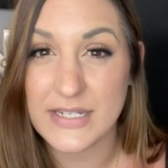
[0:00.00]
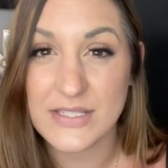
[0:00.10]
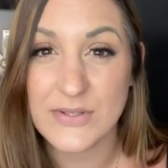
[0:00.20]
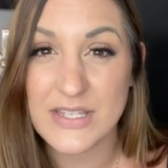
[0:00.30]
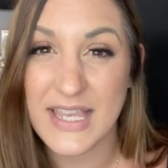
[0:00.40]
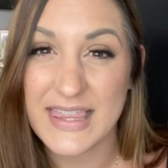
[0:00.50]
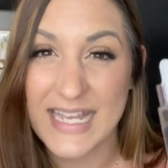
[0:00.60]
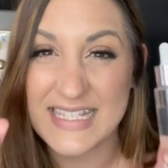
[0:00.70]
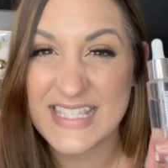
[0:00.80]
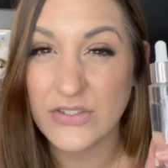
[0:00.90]
So it's got
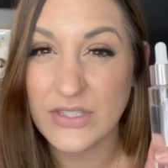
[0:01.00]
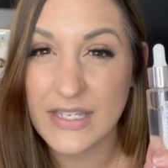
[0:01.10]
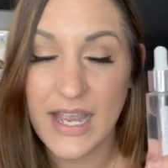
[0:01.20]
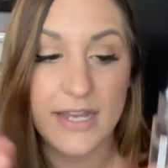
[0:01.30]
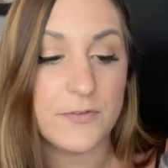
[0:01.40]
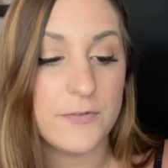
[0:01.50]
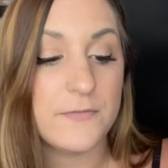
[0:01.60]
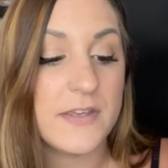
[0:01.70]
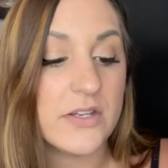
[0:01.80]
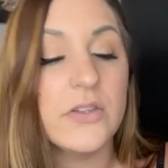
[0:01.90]
that silky kind of a
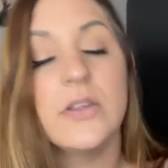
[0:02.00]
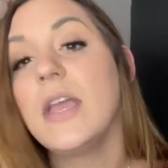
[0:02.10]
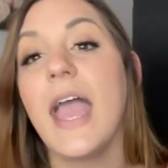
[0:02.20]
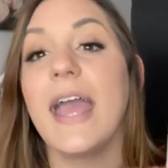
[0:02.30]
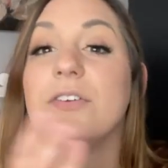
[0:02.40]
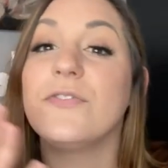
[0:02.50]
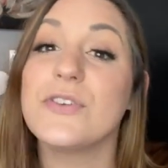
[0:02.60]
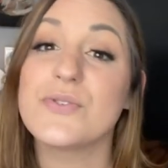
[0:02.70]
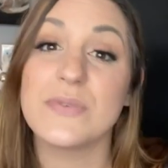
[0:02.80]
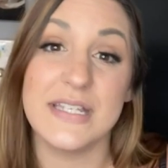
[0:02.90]
feel and it
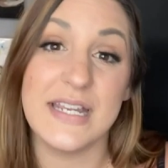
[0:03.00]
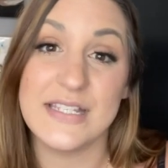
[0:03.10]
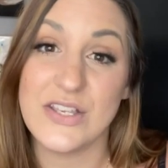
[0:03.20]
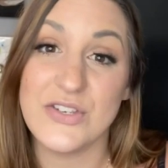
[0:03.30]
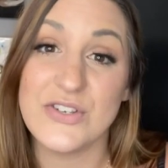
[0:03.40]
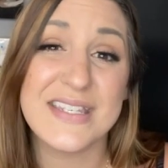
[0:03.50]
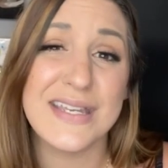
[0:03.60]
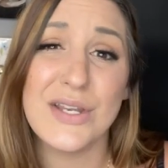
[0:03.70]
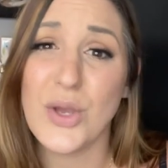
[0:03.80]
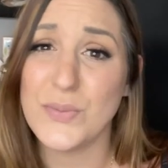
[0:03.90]
feels really nice on your
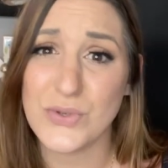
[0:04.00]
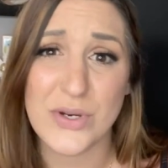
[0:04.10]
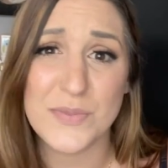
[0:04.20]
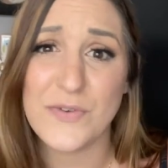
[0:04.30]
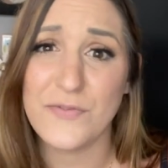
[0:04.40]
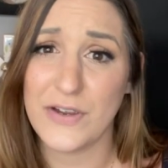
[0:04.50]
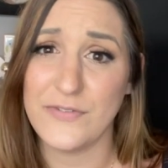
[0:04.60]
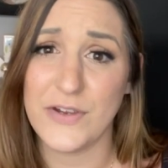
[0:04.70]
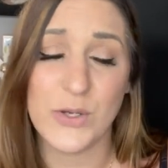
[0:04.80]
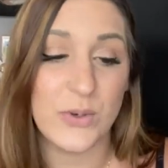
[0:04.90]
skin, absorbs very,
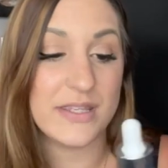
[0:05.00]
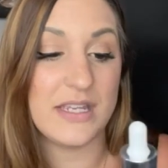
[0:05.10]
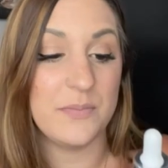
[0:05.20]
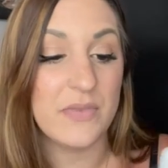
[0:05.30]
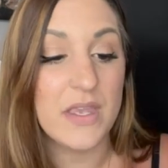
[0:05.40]
very quickly.